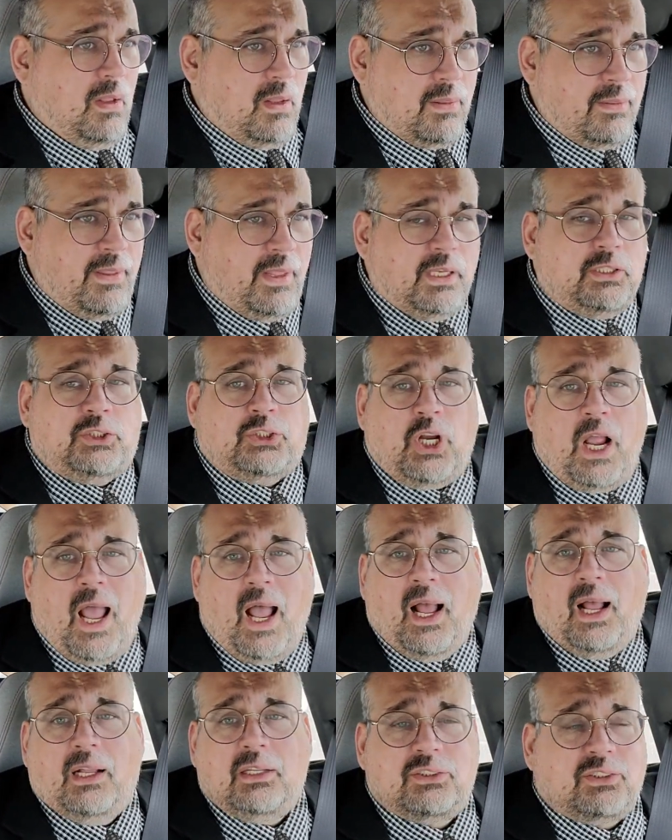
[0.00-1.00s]
The
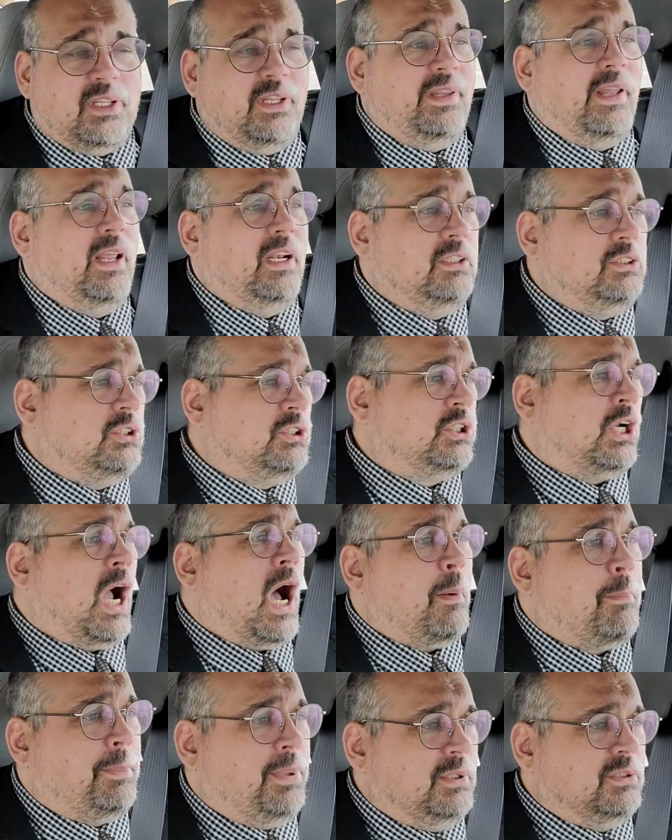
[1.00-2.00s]
Chaz and then
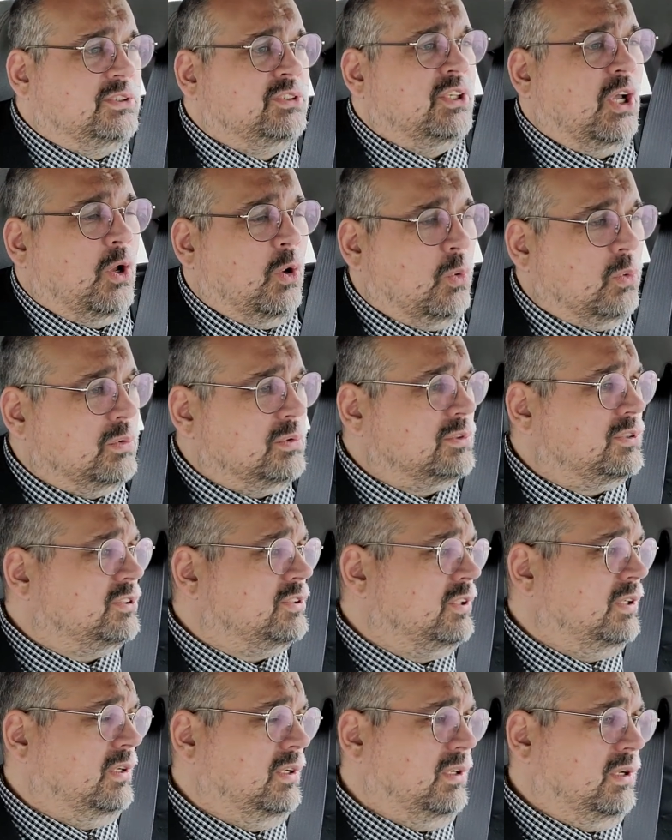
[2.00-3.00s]
Chop
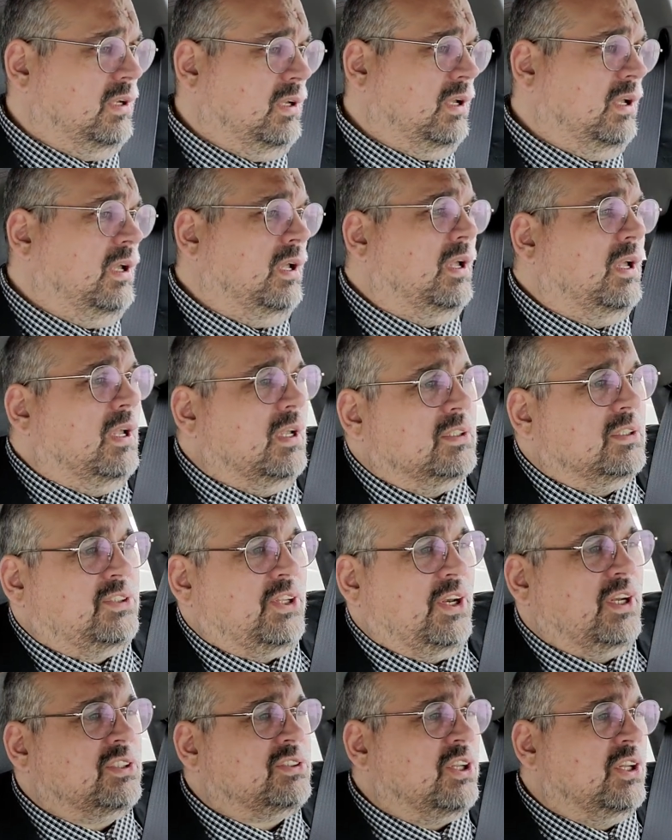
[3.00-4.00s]
zones,
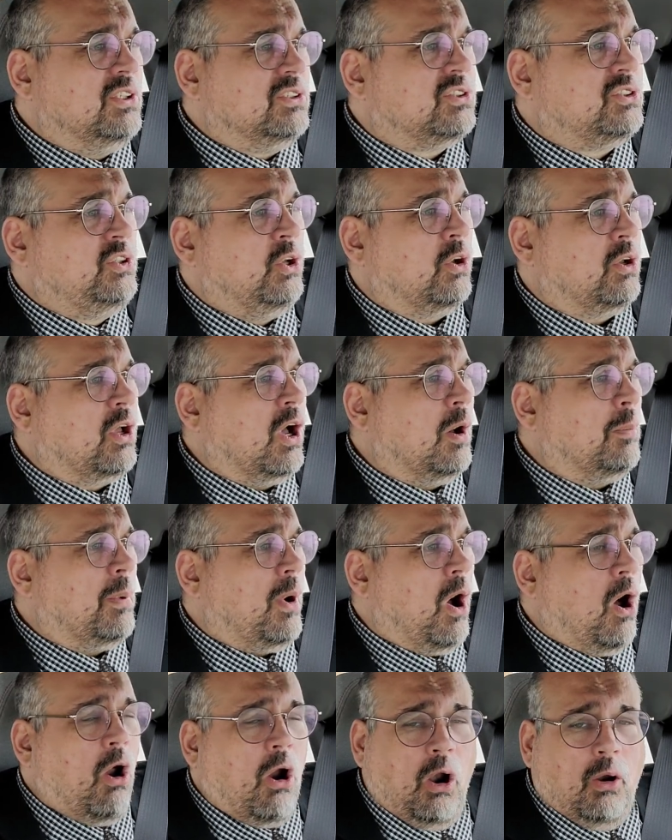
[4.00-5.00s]
citizens took up
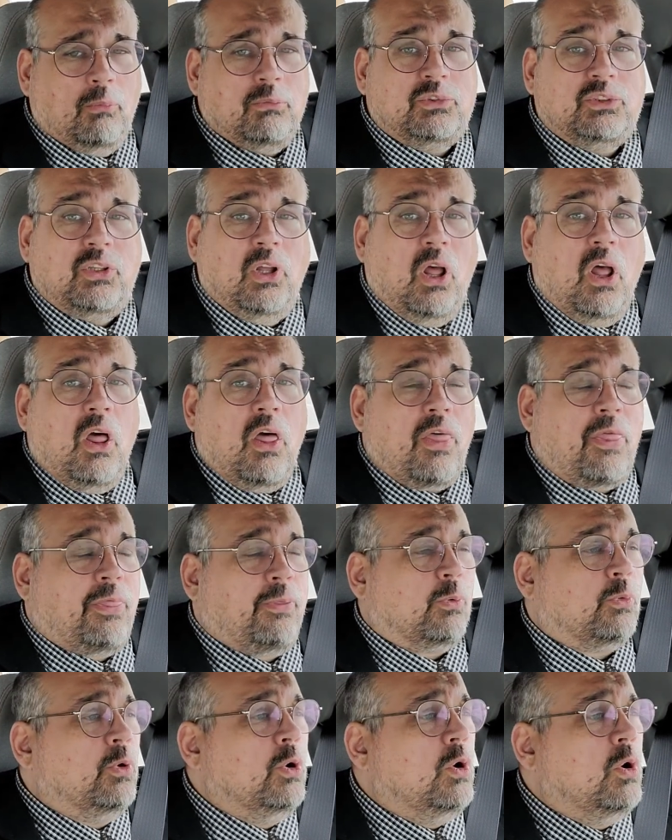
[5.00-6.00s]
arms,
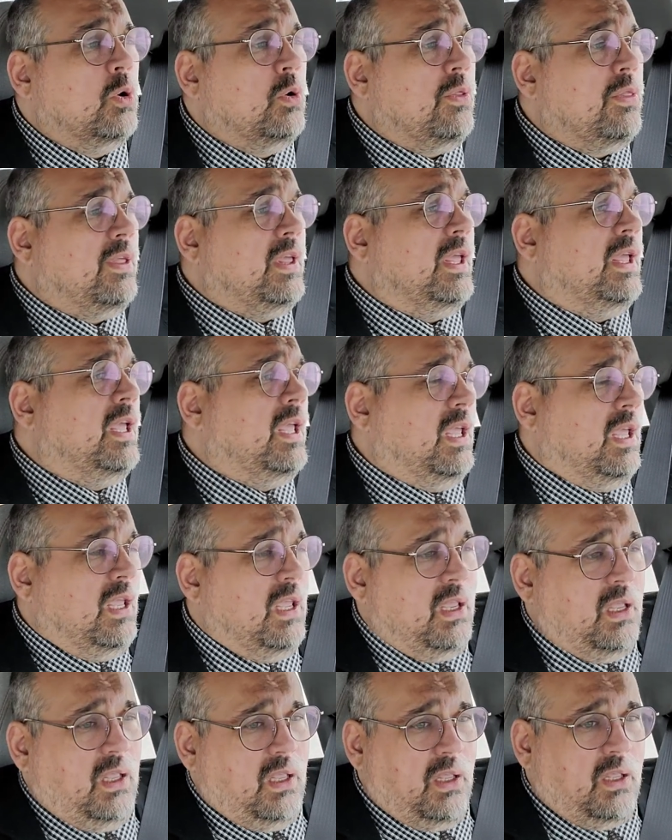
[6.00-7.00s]
threw
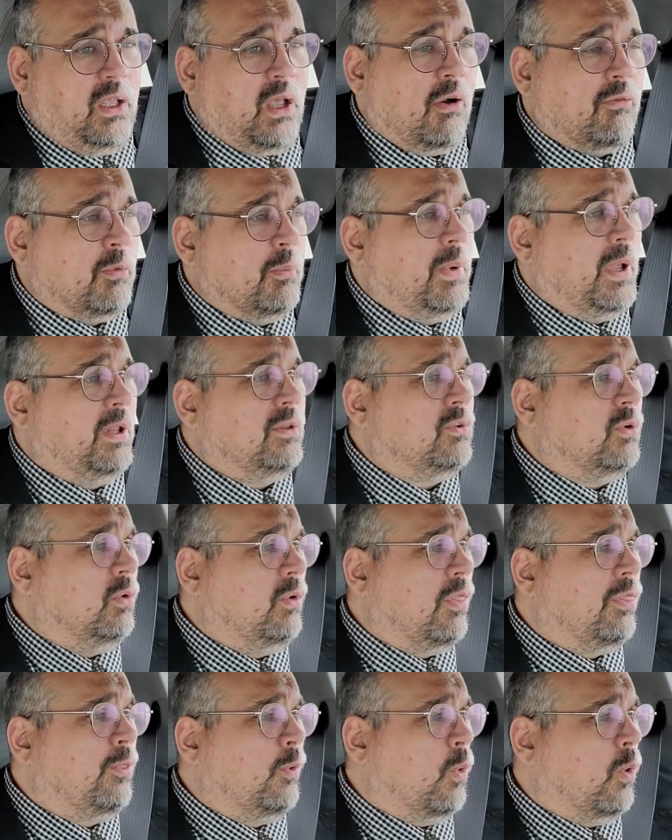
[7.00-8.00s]
the governmental
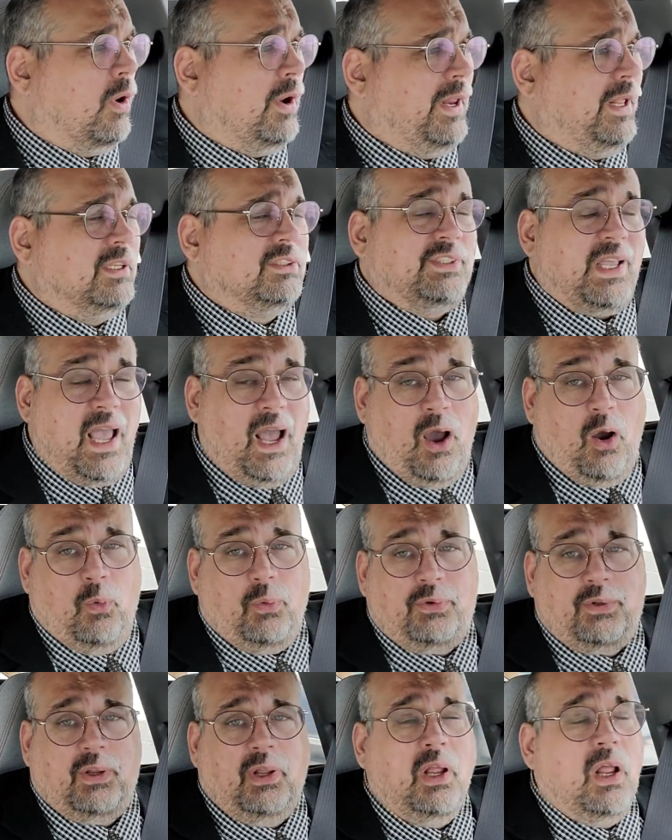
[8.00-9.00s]
authorities
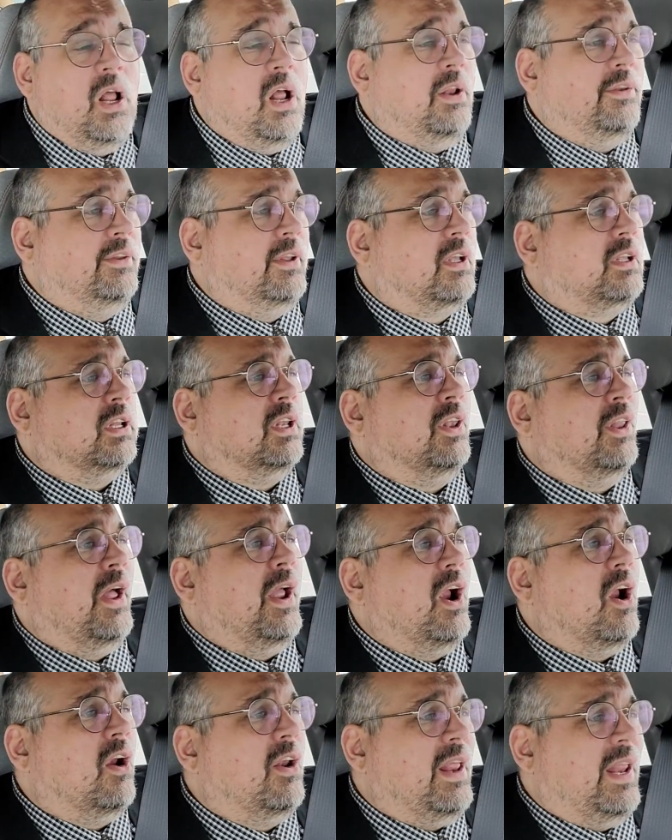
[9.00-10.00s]
out,
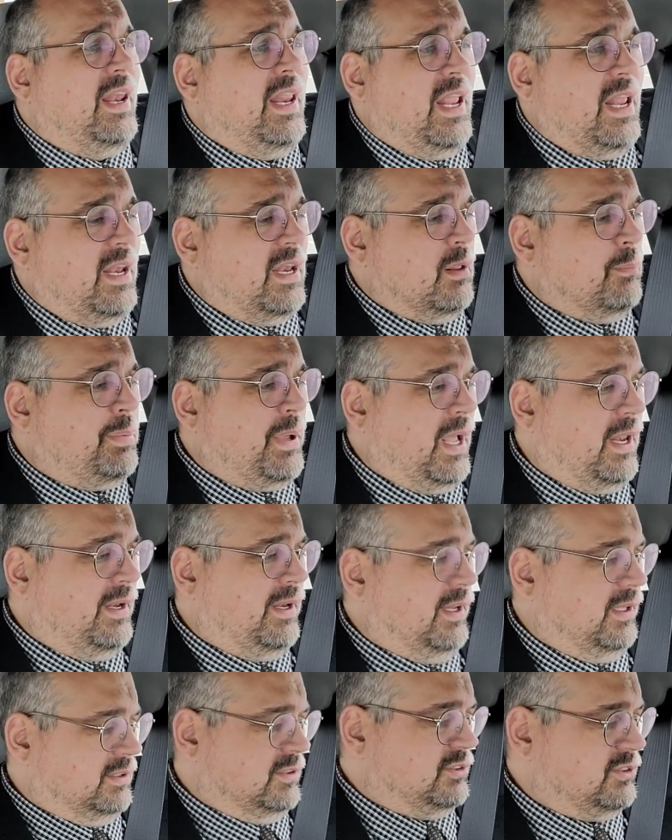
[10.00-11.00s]
declared an
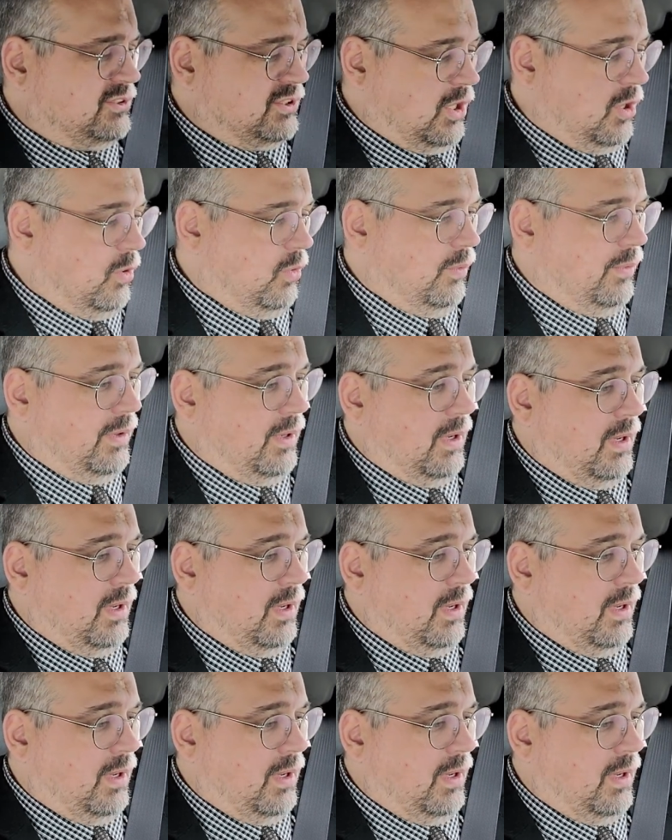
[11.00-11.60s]
independent zone.